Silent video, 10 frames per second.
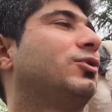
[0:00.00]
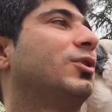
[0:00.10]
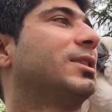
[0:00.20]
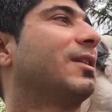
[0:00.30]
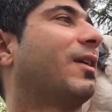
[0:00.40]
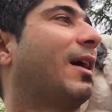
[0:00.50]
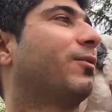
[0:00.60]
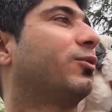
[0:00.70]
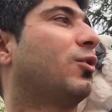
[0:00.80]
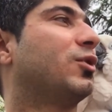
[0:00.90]
Joseph
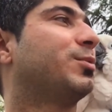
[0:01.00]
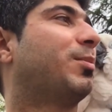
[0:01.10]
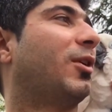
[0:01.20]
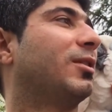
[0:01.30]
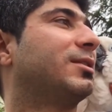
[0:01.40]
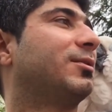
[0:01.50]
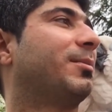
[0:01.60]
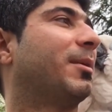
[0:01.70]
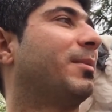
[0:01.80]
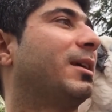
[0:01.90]
have those balls
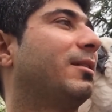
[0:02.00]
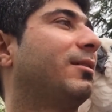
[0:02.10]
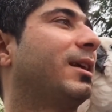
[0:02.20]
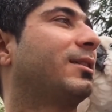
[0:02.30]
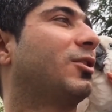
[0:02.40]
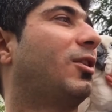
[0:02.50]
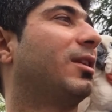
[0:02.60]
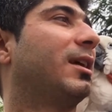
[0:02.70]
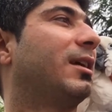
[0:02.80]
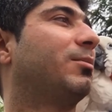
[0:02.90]
remember red
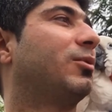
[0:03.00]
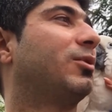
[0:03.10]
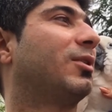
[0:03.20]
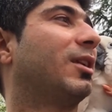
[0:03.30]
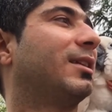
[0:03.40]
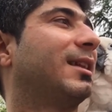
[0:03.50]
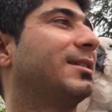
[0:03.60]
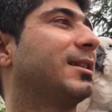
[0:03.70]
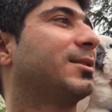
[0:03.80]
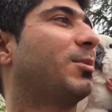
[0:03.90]
color blue color
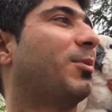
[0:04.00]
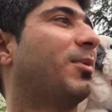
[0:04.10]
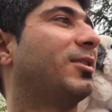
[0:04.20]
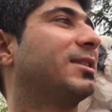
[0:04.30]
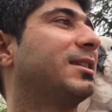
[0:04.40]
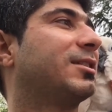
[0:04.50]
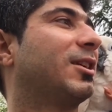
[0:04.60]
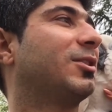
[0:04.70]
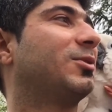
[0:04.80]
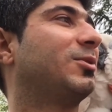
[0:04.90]
there's a small balls
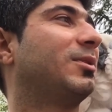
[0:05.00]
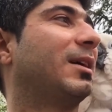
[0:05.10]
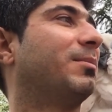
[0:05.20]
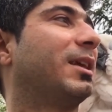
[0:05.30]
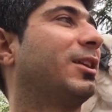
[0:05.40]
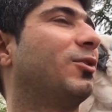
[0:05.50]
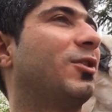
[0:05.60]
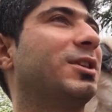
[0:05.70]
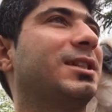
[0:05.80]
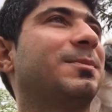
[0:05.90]
inside too and making
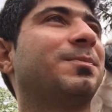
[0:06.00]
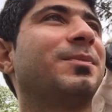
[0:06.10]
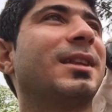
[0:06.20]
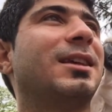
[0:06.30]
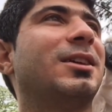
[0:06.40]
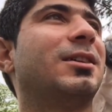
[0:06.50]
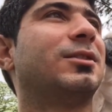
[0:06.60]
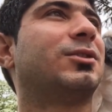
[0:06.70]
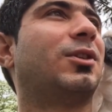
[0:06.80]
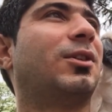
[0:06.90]
noise
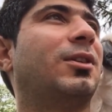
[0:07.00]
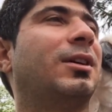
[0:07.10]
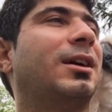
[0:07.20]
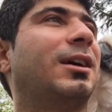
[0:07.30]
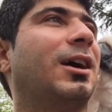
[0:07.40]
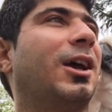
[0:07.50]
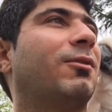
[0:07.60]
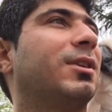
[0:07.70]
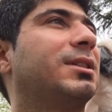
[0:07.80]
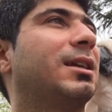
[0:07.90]
so I
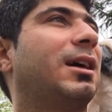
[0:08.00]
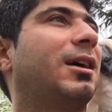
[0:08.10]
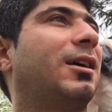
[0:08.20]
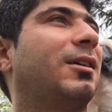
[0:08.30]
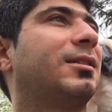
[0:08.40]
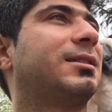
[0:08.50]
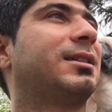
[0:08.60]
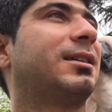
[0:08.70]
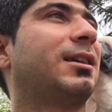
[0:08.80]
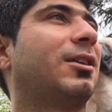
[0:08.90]
was uh,
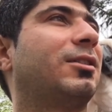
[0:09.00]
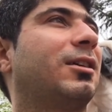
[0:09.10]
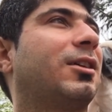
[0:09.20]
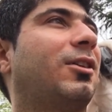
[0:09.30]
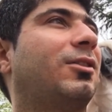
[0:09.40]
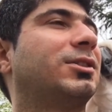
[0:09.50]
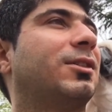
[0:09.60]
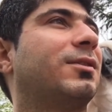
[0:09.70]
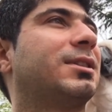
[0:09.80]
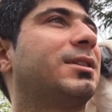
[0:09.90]
sitting on the couch.
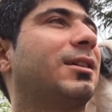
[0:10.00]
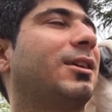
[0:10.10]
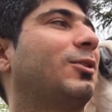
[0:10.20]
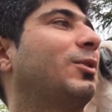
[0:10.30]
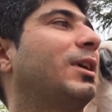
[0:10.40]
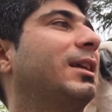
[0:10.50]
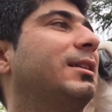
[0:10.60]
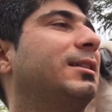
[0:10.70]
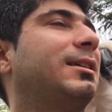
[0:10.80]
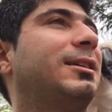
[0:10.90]
I was like doing
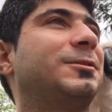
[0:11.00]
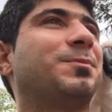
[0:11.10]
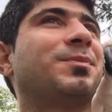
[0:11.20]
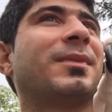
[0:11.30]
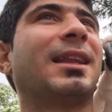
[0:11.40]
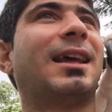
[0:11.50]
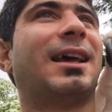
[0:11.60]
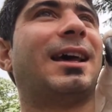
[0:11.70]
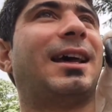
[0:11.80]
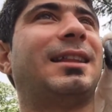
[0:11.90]
editing,
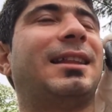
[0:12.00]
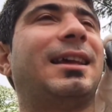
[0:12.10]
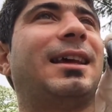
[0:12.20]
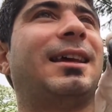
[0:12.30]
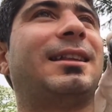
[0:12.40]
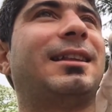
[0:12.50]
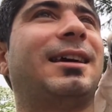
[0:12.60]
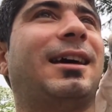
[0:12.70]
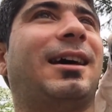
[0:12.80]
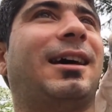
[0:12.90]
and then
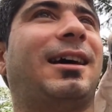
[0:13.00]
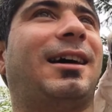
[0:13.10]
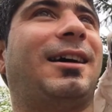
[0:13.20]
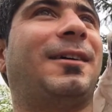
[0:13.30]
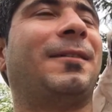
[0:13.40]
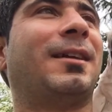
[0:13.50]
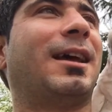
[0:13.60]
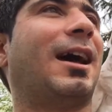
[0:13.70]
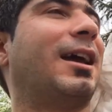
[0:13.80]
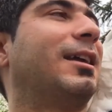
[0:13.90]
uh,
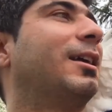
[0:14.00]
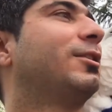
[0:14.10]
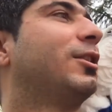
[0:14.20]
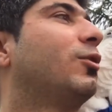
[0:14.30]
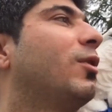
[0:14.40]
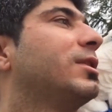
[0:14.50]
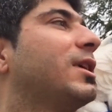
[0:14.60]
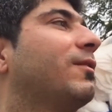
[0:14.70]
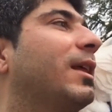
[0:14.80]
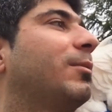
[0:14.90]
I heard the noise
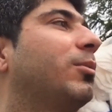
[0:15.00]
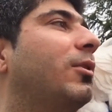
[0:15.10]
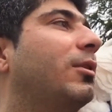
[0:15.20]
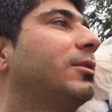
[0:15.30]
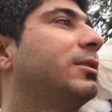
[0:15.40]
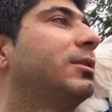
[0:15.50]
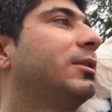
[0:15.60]
of that ball.